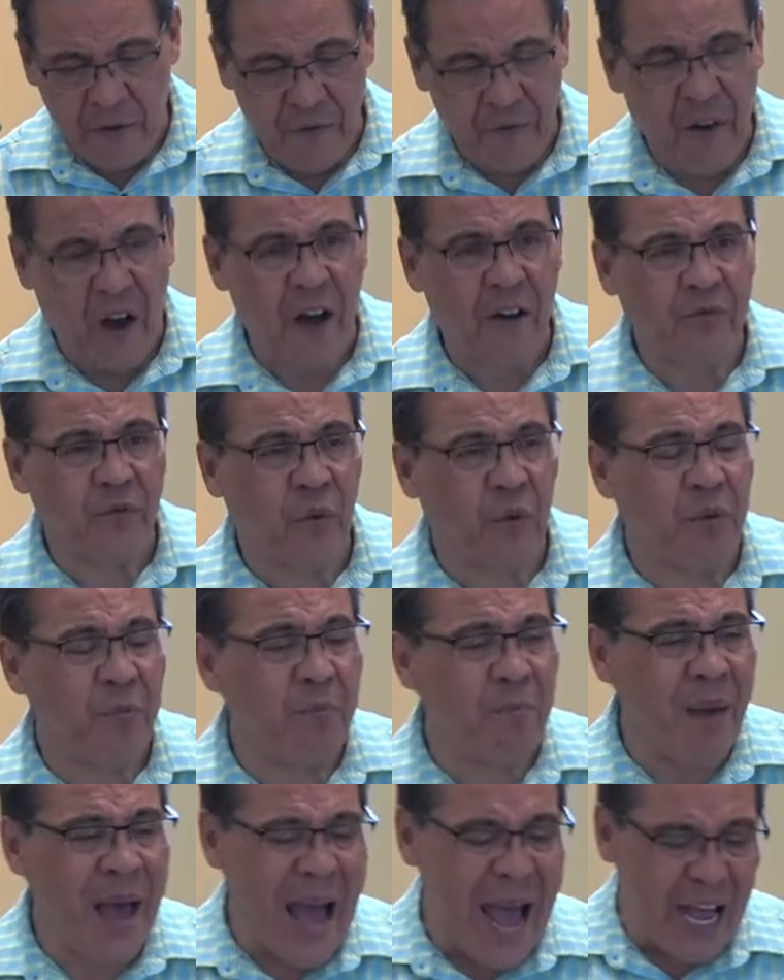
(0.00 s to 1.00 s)
involved with
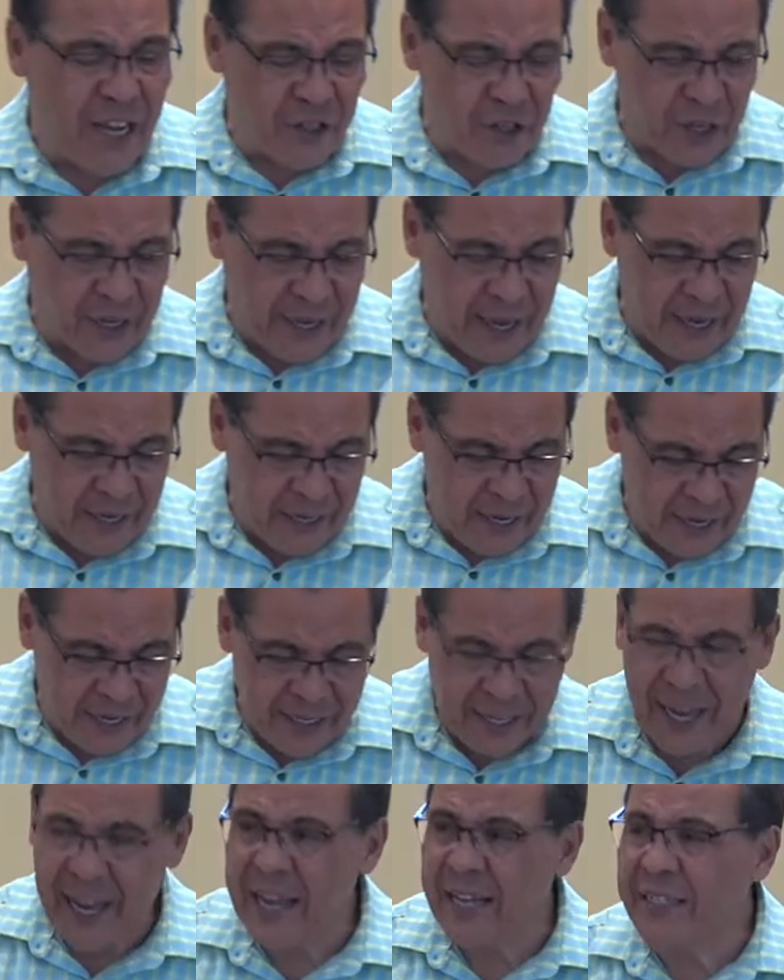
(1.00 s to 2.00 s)
magic and
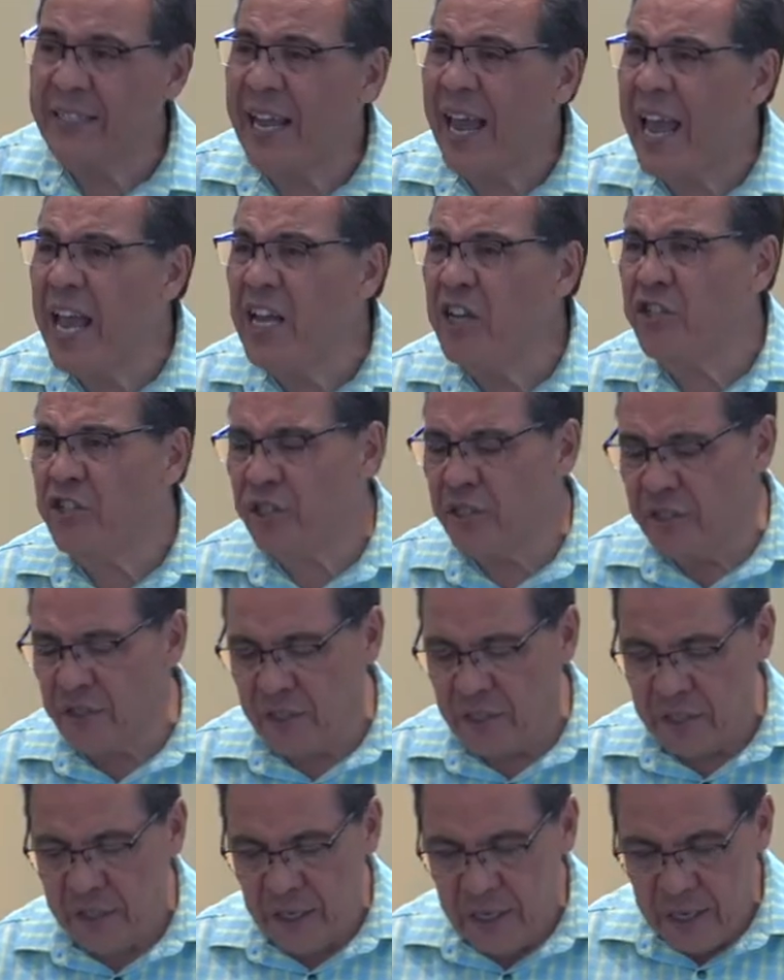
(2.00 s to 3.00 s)

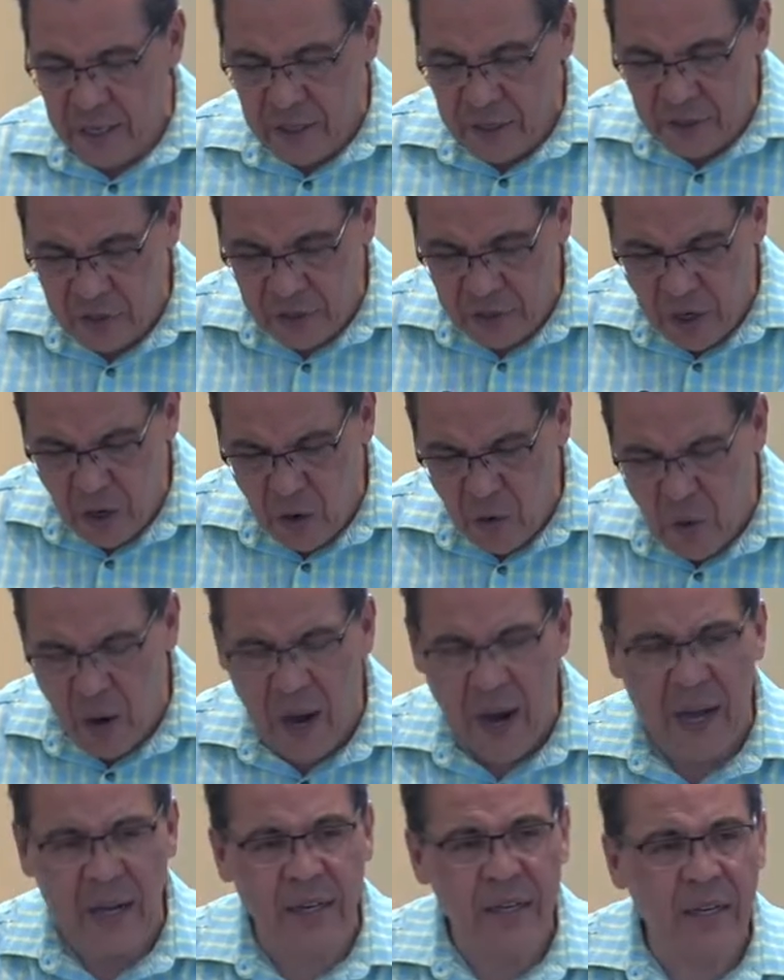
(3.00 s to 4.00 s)
incantations and so
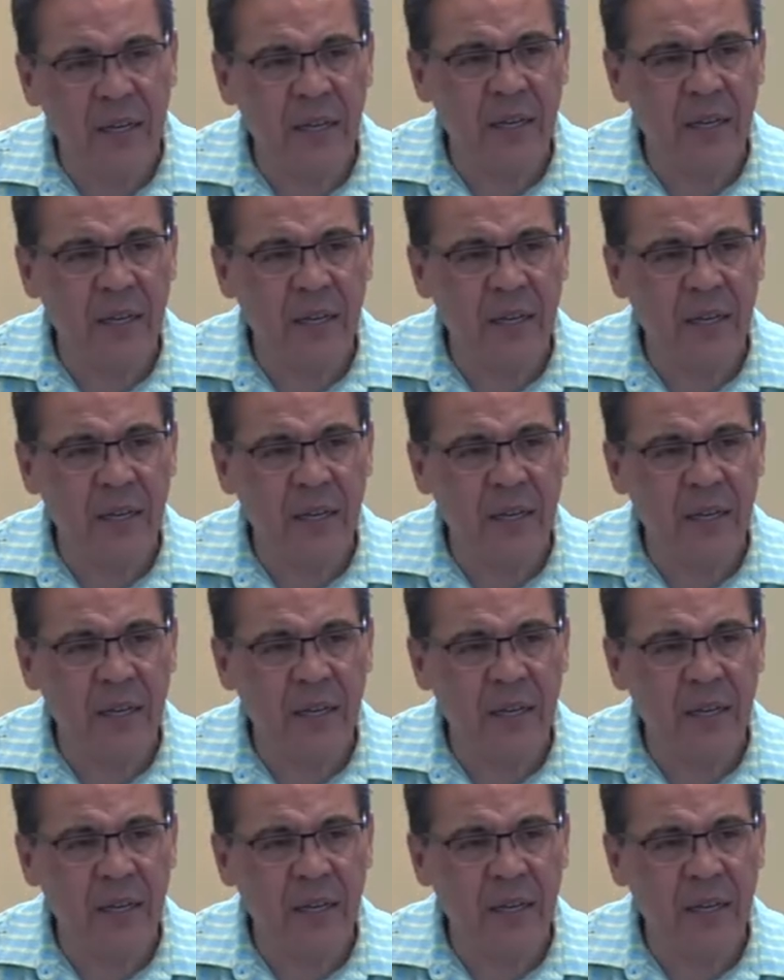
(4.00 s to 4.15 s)
on.